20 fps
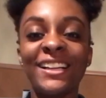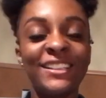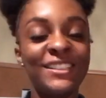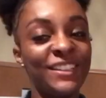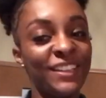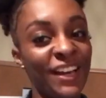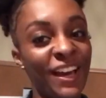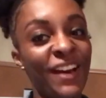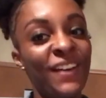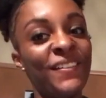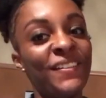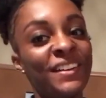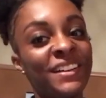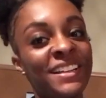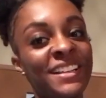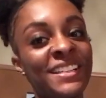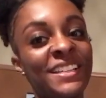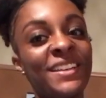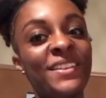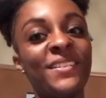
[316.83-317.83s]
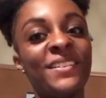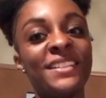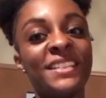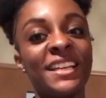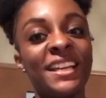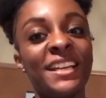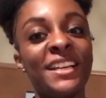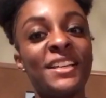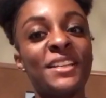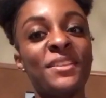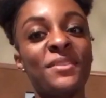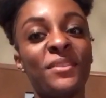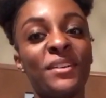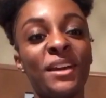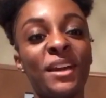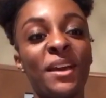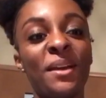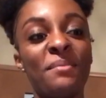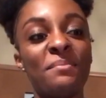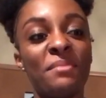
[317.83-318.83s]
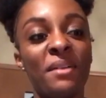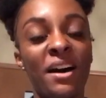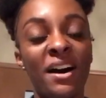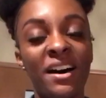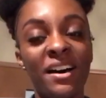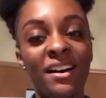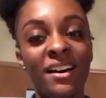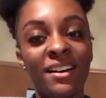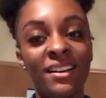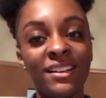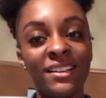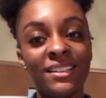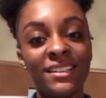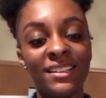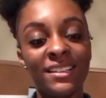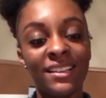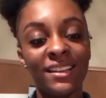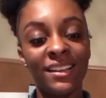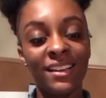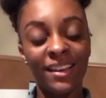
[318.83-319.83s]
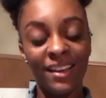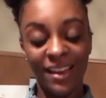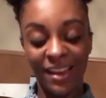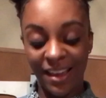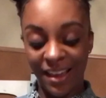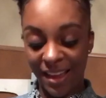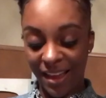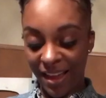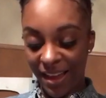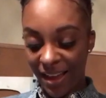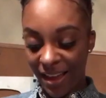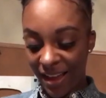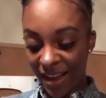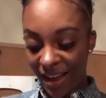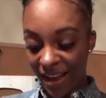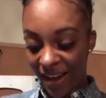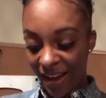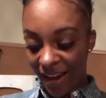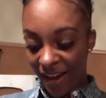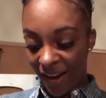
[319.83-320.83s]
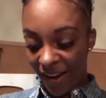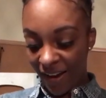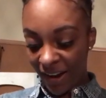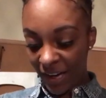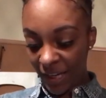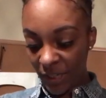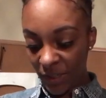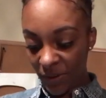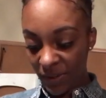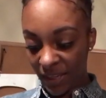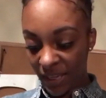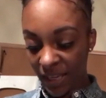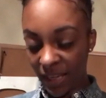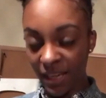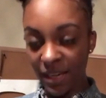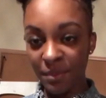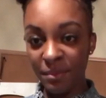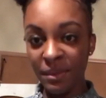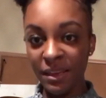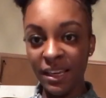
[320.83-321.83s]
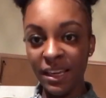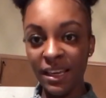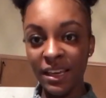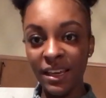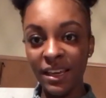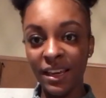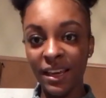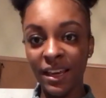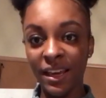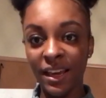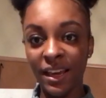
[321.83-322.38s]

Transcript: Do y'all want to see what's in this freaking box? Are you kidding me?